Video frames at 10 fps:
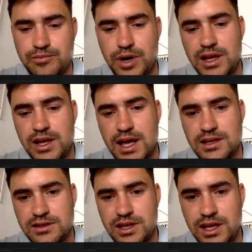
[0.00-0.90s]
By the
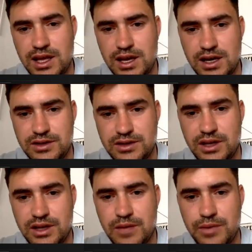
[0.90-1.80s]
end of the year,
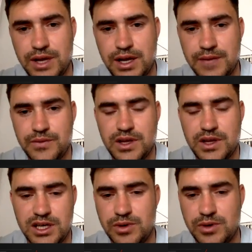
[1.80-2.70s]
they'll then play,
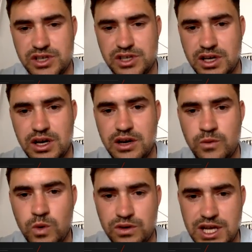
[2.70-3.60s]
I suppose, a kind of
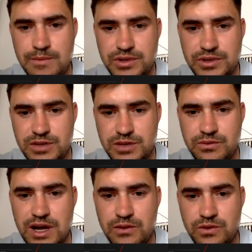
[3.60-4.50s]
world championship
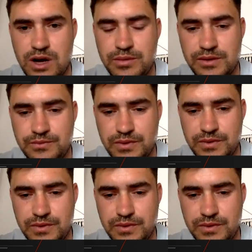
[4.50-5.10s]
round robin,